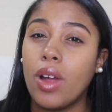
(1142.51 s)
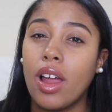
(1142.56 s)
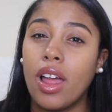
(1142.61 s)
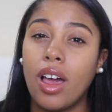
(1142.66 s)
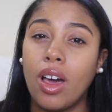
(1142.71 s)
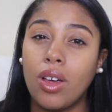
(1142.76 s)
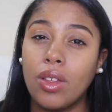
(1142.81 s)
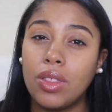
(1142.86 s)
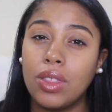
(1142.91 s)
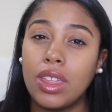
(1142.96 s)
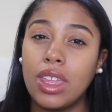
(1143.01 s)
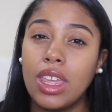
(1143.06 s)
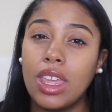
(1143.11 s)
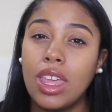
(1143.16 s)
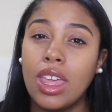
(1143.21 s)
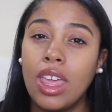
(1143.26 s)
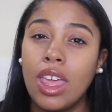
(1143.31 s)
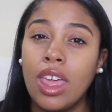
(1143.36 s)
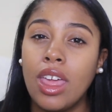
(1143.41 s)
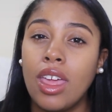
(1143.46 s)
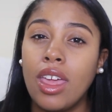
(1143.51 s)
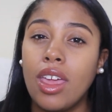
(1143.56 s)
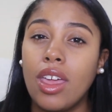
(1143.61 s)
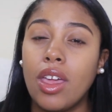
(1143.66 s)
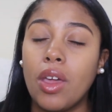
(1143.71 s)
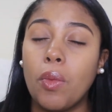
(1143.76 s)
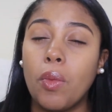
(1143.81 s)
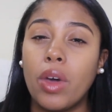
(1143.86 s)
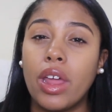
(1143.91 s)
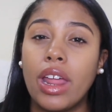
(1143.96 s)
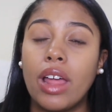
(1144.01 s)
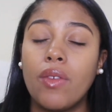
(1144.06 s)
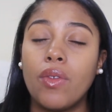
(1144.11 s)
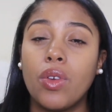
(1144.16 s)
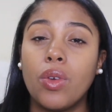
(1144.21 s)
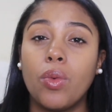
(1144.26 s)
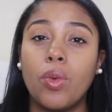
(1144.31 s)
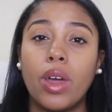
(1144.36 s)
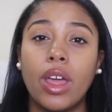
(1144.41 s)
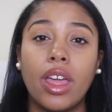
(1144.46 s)
are healthy in
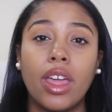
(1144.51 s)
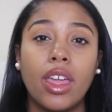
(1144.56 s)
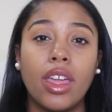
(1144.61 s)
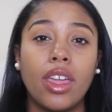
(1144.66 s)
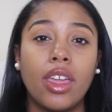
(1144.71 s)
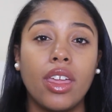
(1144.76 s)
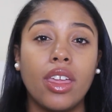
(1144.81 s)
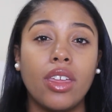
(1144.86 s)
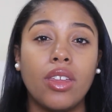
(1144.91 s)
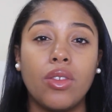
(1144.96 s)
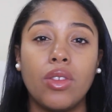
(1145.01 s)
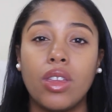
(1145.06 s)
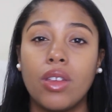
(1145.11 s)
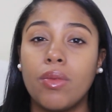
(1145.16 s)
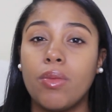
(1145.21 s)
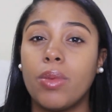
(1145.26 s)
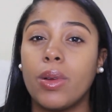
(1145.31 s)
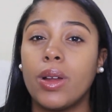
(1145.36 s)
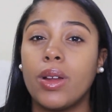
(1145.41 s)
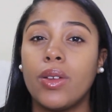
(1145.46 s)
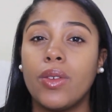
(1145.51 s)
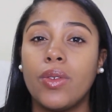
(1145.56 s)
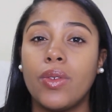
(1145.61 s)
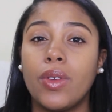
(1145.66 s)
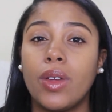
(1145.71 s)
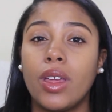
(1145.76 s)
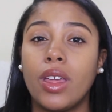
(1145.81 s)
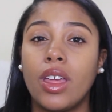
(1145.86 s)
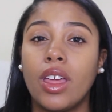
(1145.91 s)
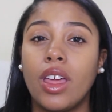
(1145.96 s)
whatever way you give birth